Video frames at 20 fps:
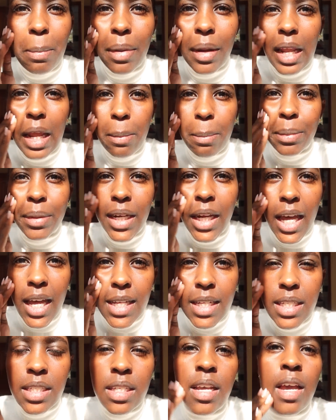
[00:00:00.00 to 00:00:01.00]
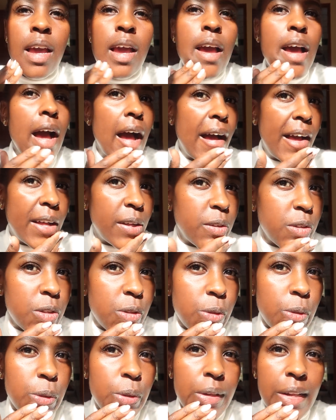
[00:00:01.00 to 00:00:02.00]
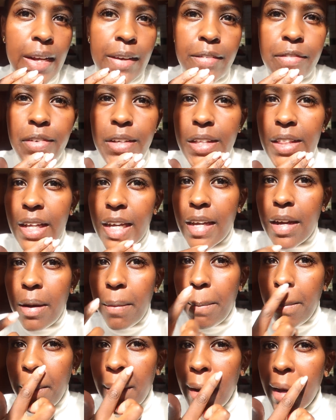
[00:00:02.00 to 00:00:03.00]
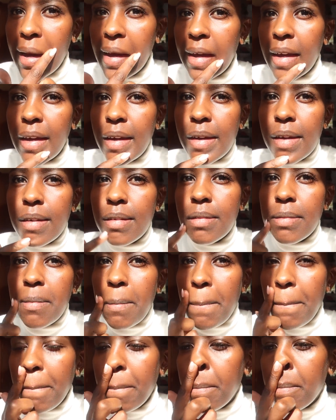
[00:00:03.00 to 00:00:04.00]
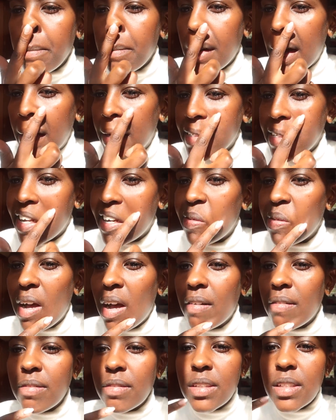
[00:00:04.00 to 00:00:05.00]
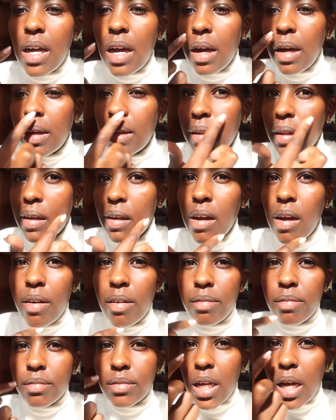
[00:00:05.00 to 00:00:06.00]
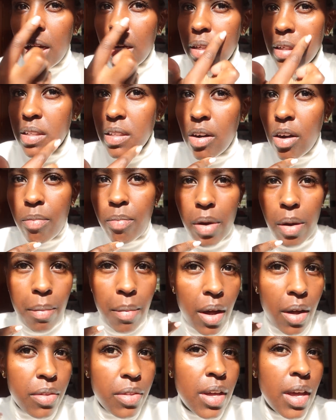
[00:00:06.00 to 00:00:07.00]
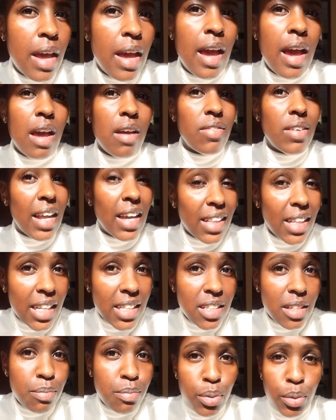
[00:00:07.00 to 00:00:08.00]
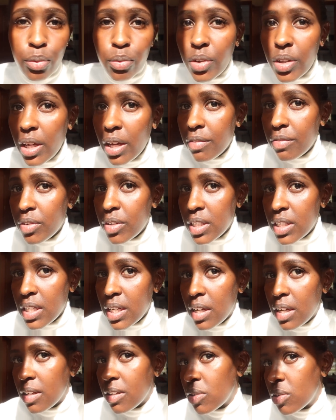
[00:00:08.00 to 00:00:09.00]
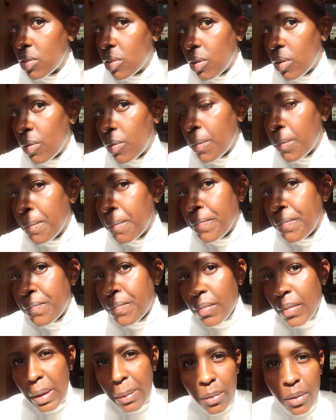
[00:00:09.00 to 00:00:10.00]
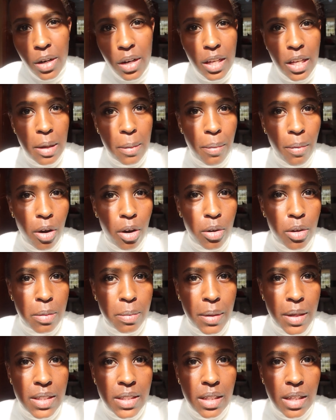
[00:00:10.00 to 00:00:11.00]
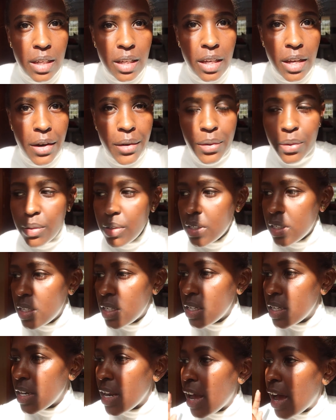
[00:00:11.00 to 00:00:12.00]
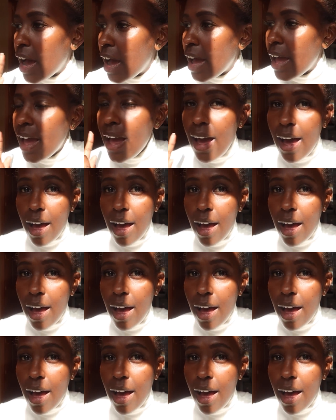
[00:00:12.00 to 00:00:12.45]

plumpness. I also feel like my, because I do have darkness around my mouth, I feel like that's improving every day. So I'm gonna keep on with my skincare routine. I